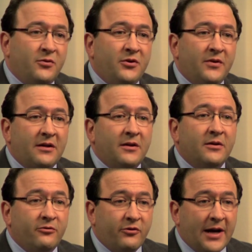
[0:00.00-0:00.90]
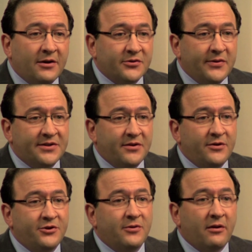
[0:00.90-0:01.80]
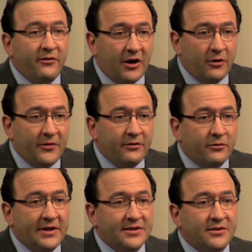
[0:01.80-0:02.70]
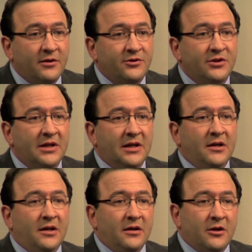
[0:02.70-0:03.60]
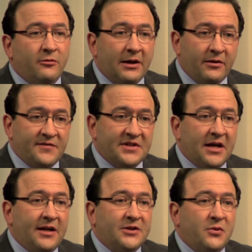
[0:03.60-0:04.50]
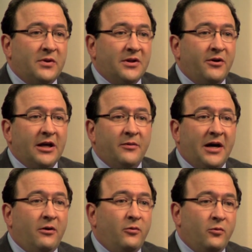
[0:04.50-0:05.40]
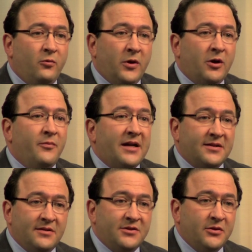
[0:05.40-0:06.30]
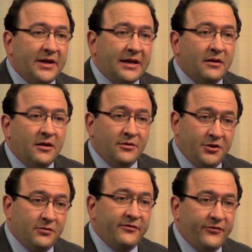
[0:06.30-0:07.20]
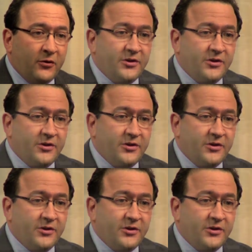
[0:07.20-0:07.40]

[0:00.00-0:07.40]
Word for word: we're doing clinical trials research, drug developmental research, correlative studies where we're learning about what our medicine's doing to and for